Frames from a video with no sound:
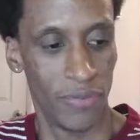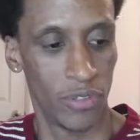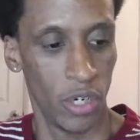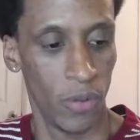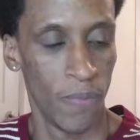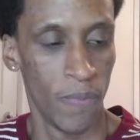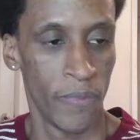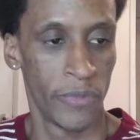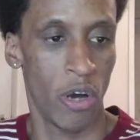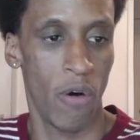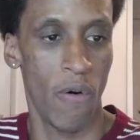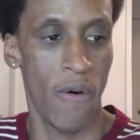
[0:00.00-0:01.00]
So
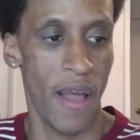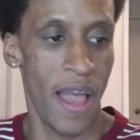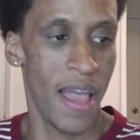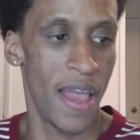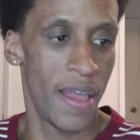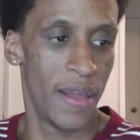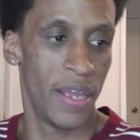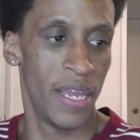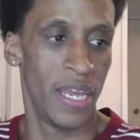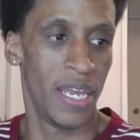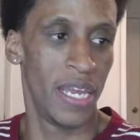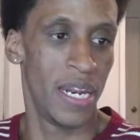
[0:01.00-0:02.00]

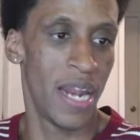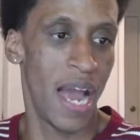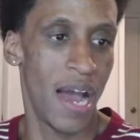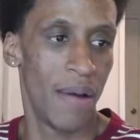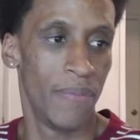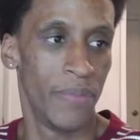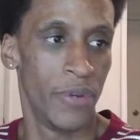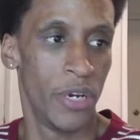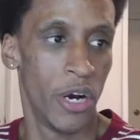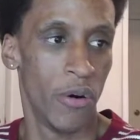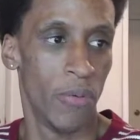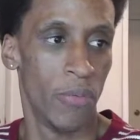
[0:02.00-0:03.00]
it not,
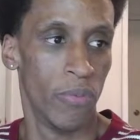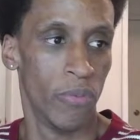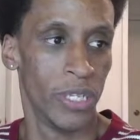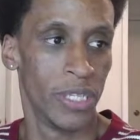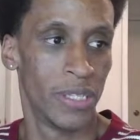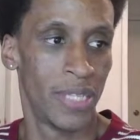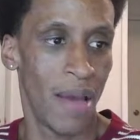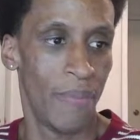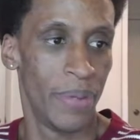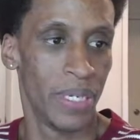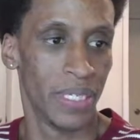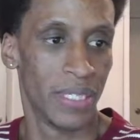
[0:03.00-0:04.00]
with that
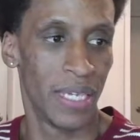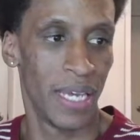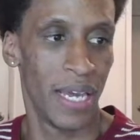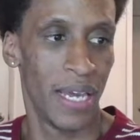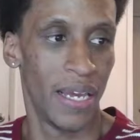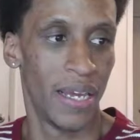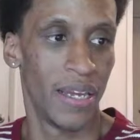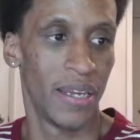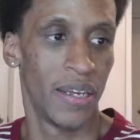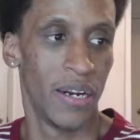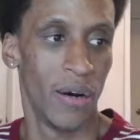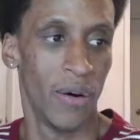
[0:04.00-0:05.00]
being said,
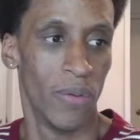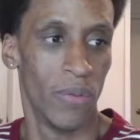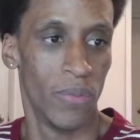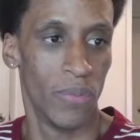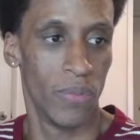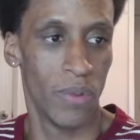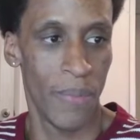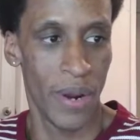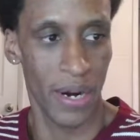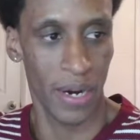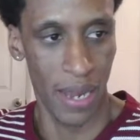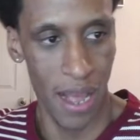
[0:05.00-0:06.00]

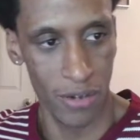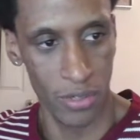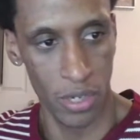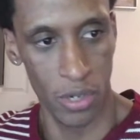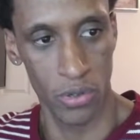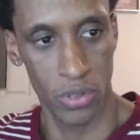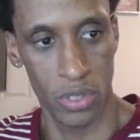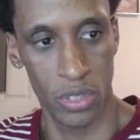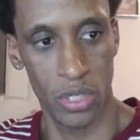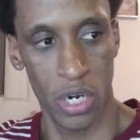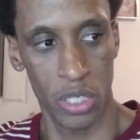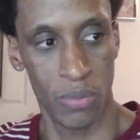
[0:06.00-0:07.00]
American households,
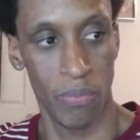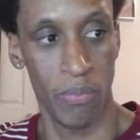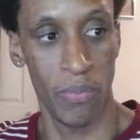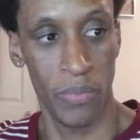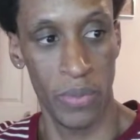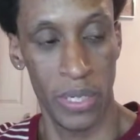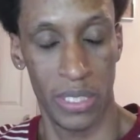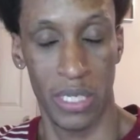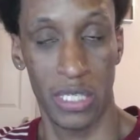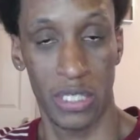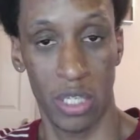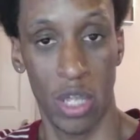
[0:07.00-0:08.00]

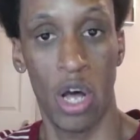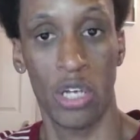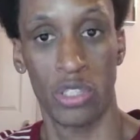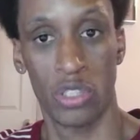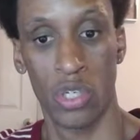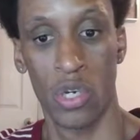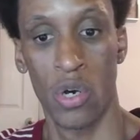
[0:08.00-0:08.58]
it's lost